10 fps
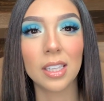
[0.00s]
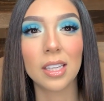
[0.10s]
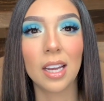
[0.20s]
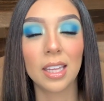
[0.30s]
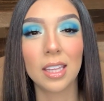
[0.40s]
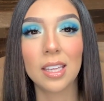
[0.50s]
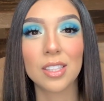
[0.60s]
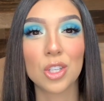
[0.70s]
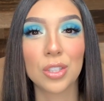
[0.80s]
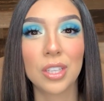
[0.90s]
I think it
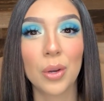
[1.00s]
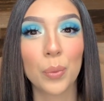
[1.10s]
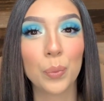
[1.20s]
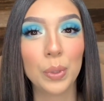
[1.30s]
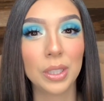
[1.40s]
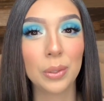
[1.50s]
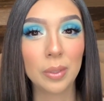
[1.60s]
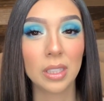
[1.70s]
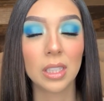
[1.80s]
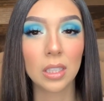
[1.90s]
turned out
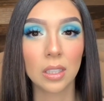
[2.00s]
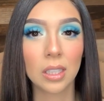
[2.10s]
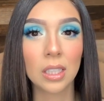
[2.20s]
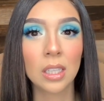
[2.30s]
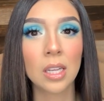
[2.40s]
really good.